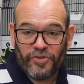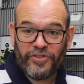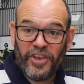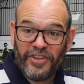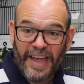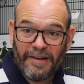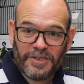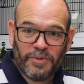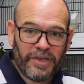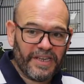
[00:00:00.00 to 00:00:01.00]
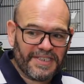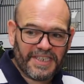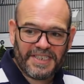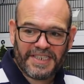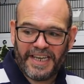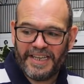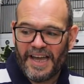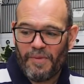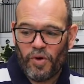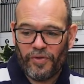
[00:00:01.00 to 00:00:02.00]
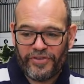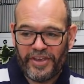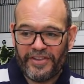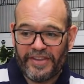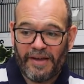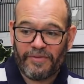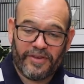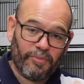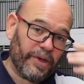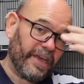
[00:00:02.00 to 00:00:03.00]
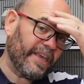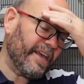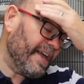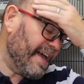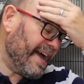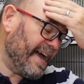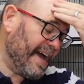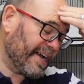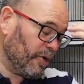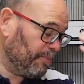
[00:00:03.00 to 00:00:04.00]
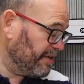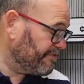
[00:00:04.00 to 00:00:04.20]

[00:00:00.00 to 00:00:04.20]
what turned out to be a Siskin and what turned out to be uh, a couple